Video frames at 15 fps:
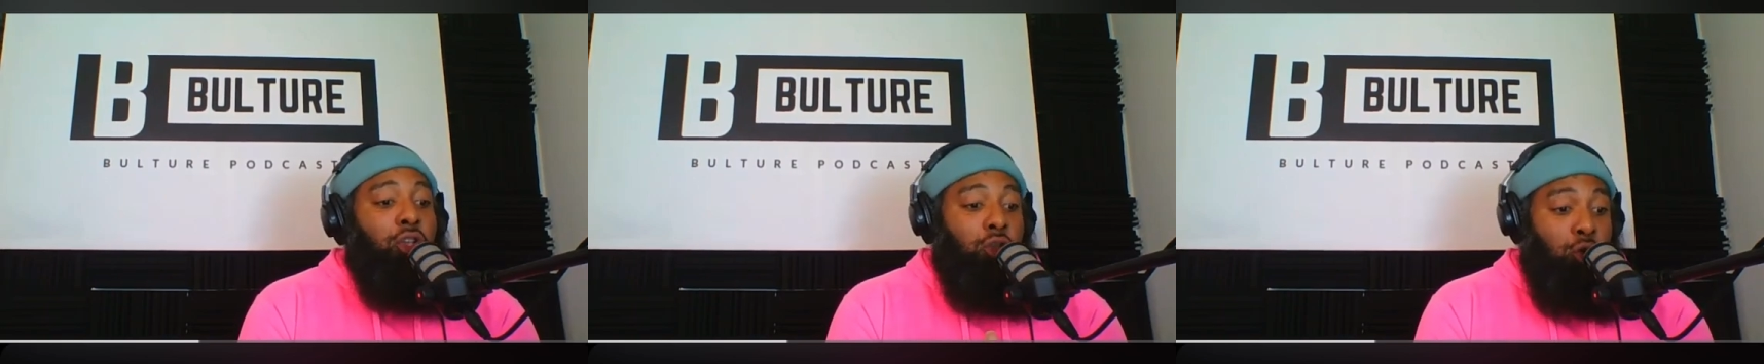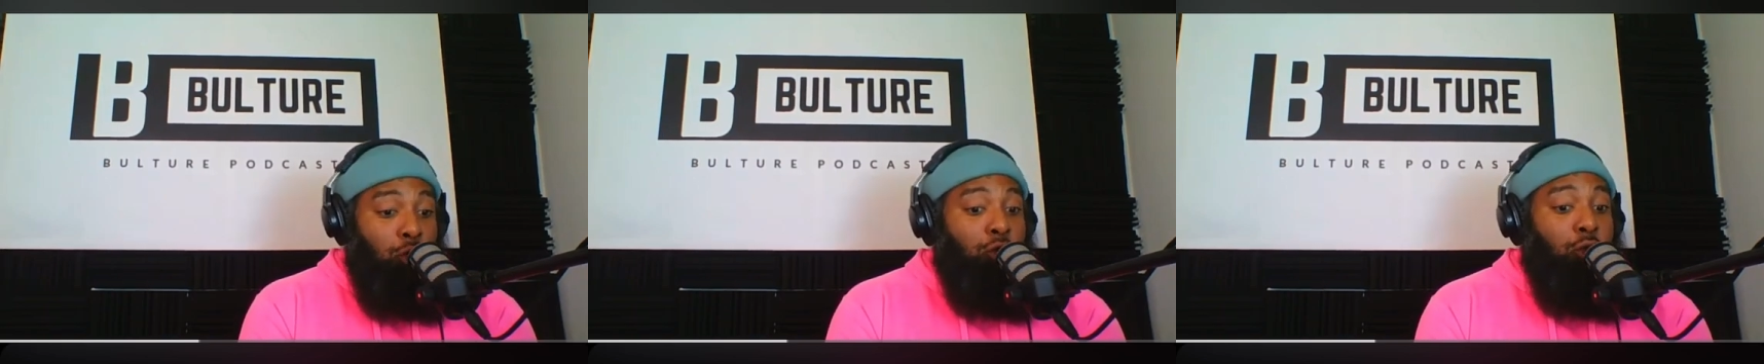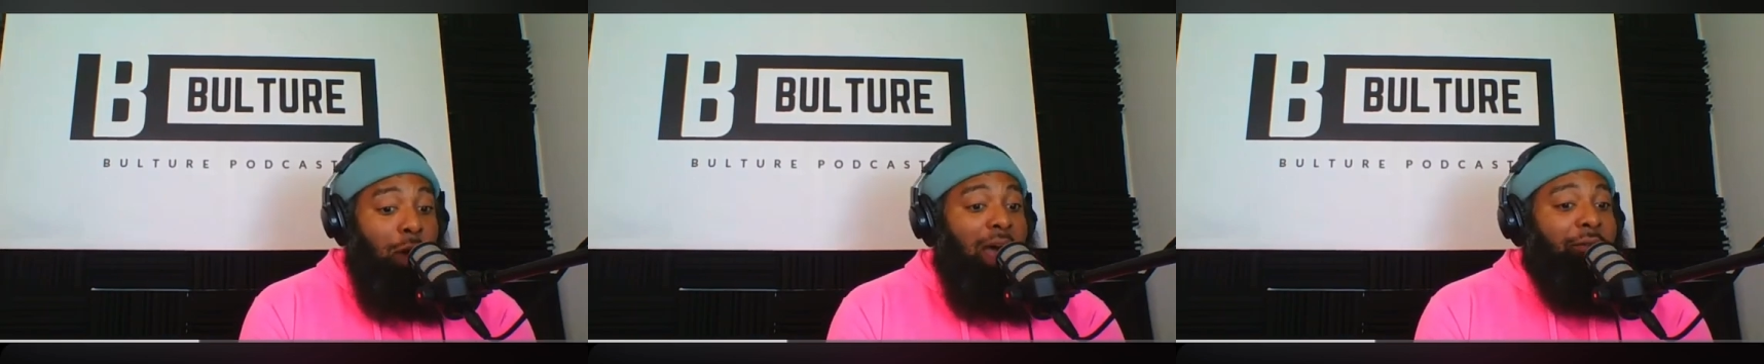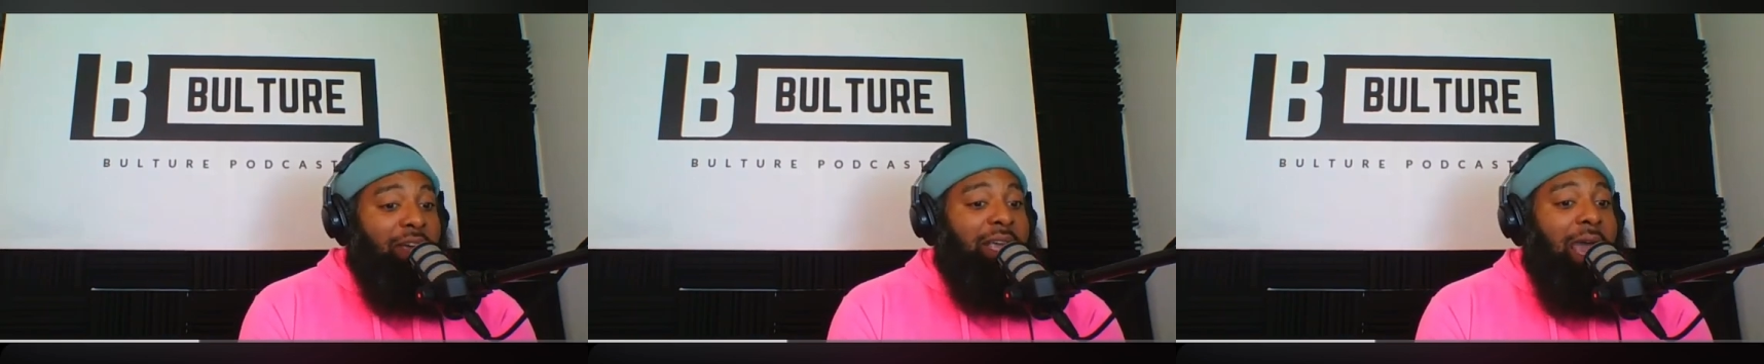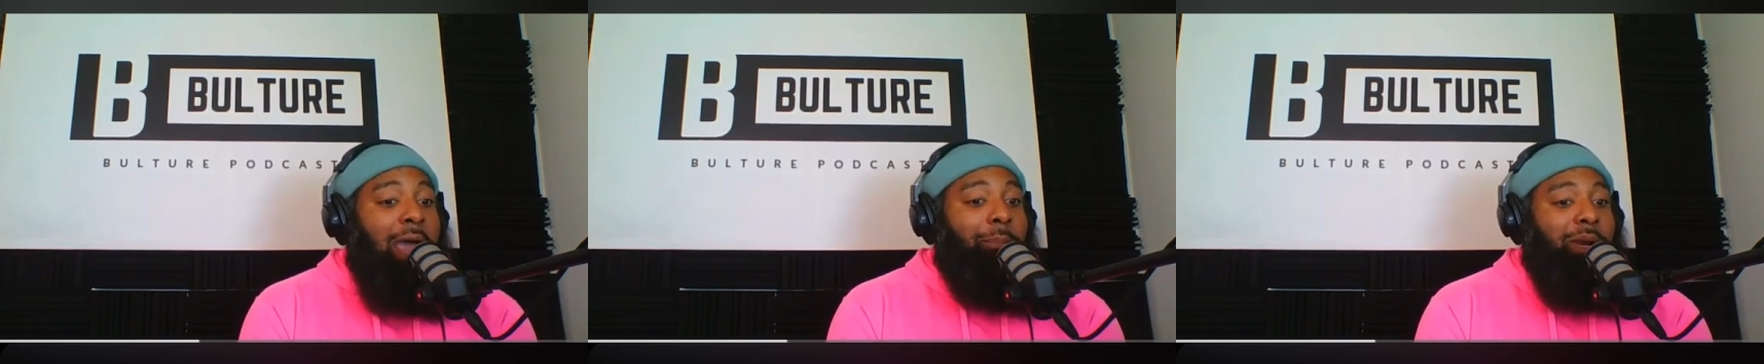you do have a
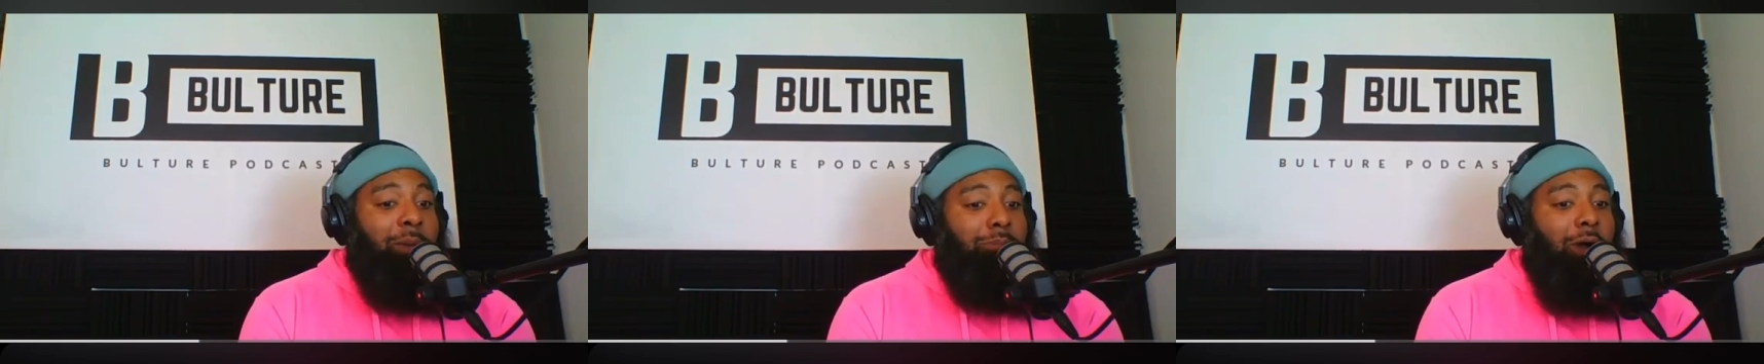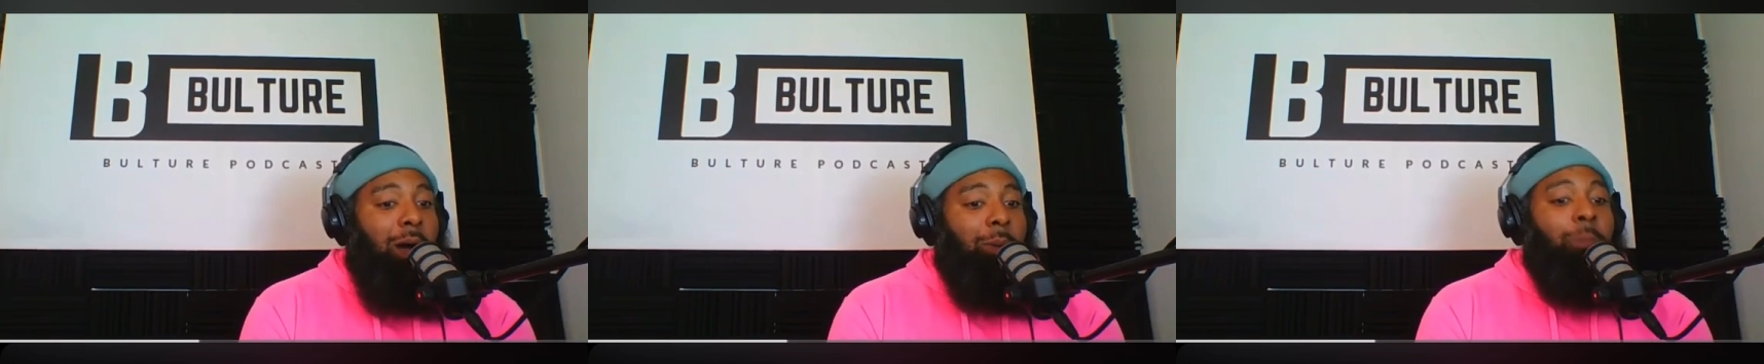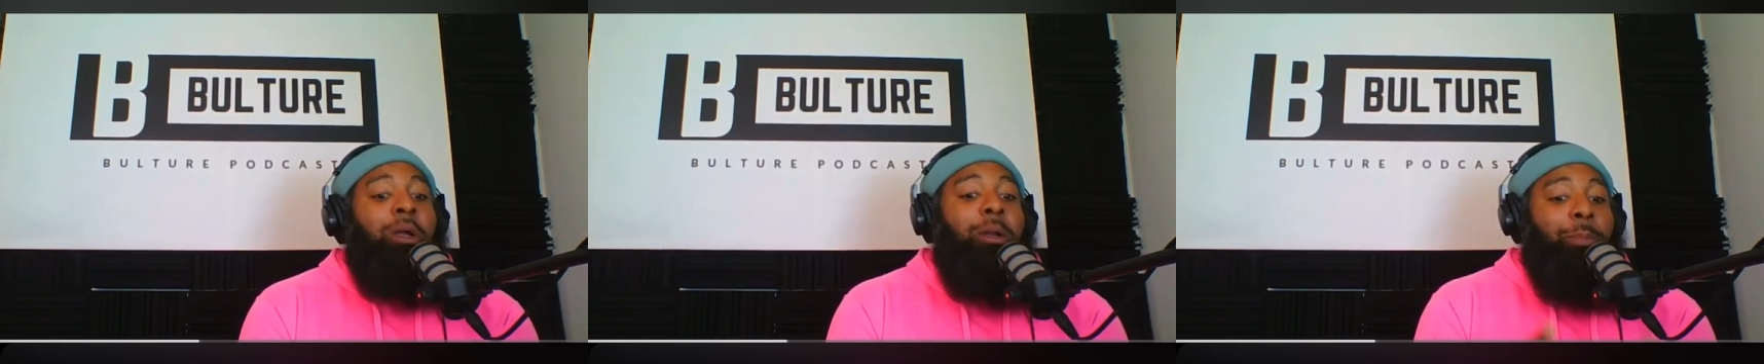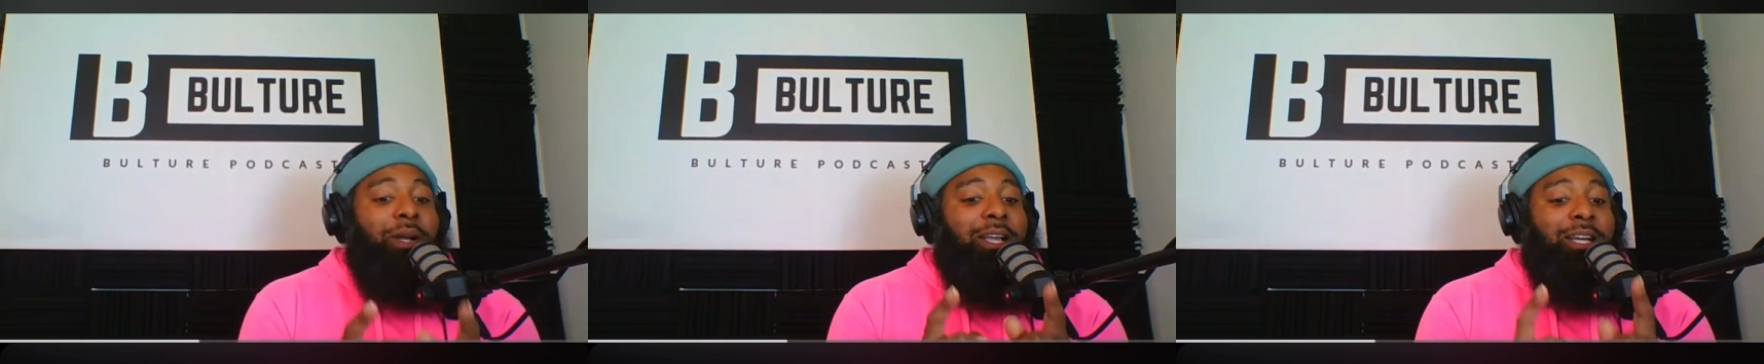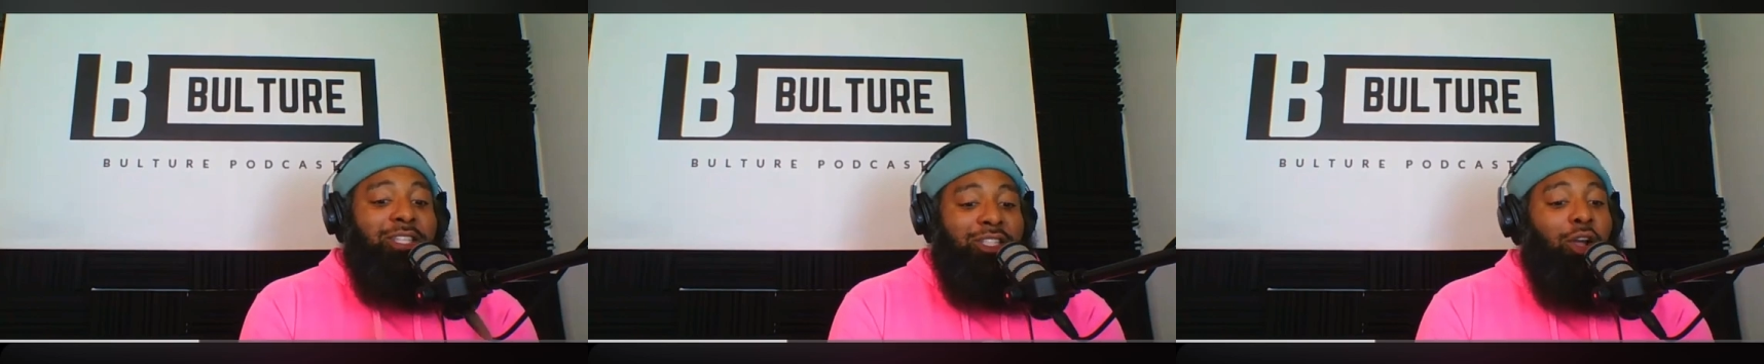gambling problem
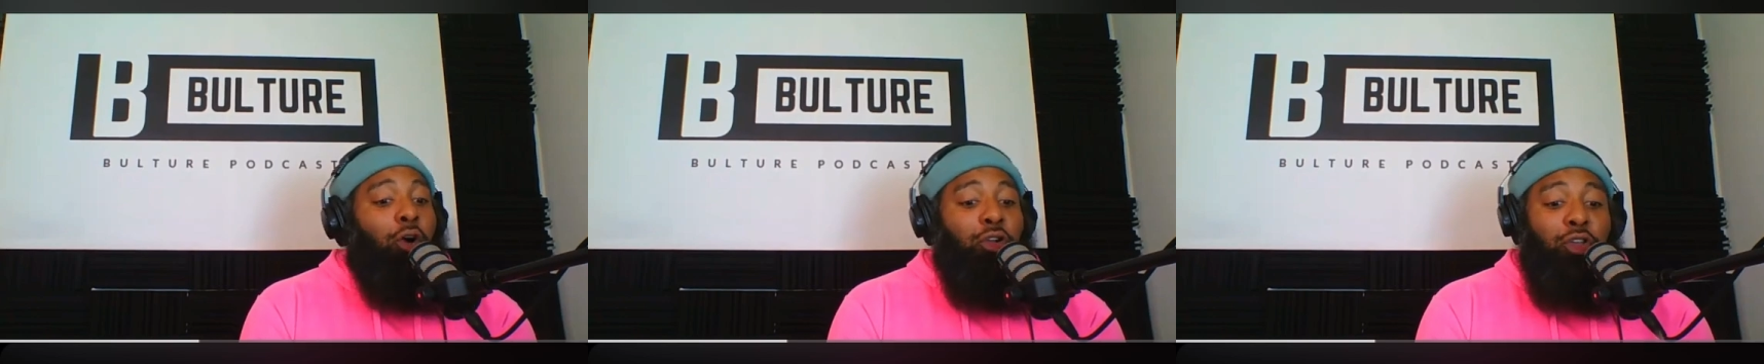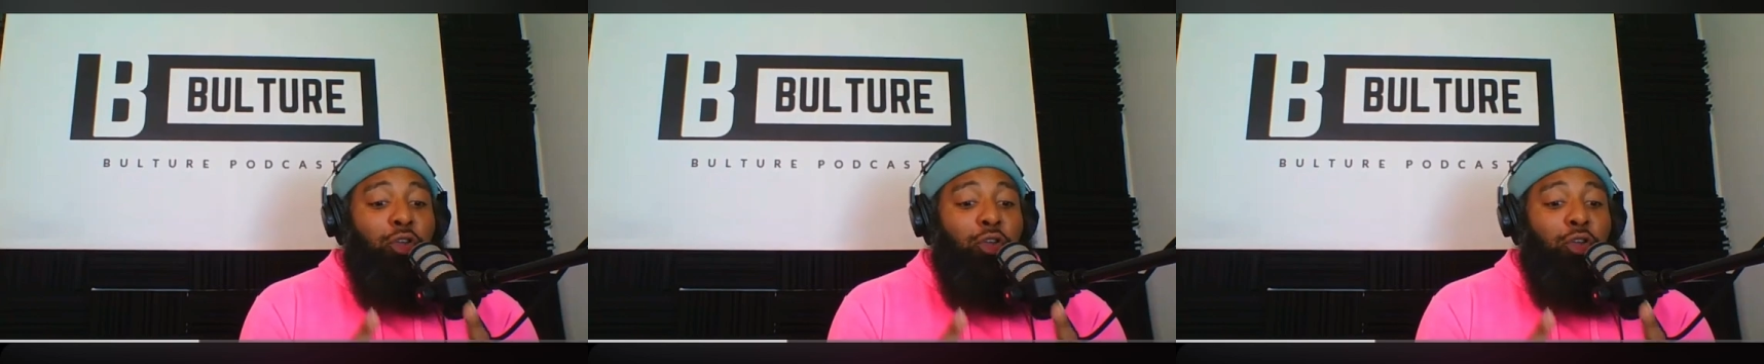because, dog,